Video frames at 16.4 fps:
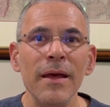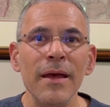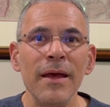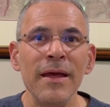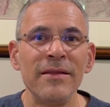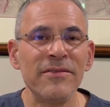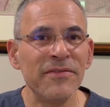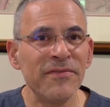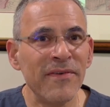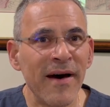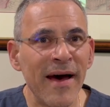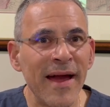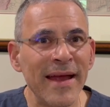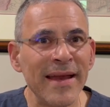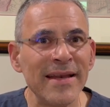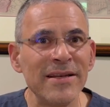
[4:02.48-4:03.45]
It's
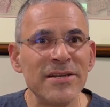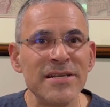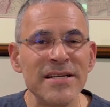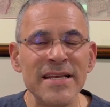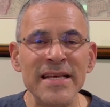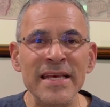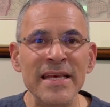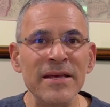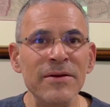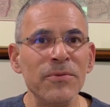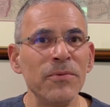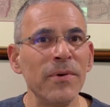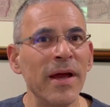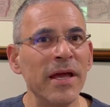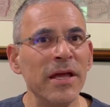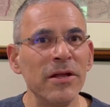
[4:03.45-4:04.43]
fine to eat
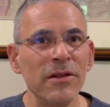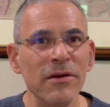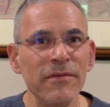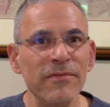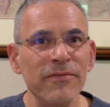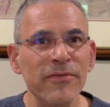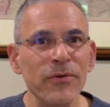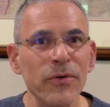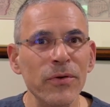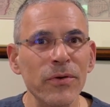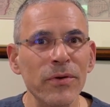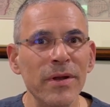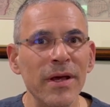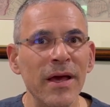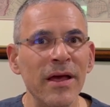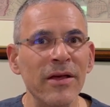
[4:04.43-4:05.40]
regular
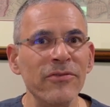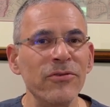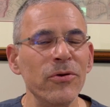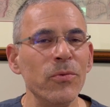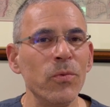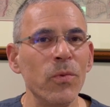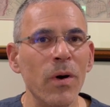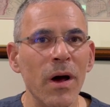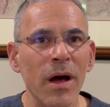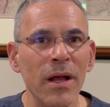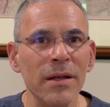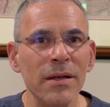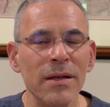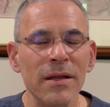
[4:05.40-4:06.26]
food as you want.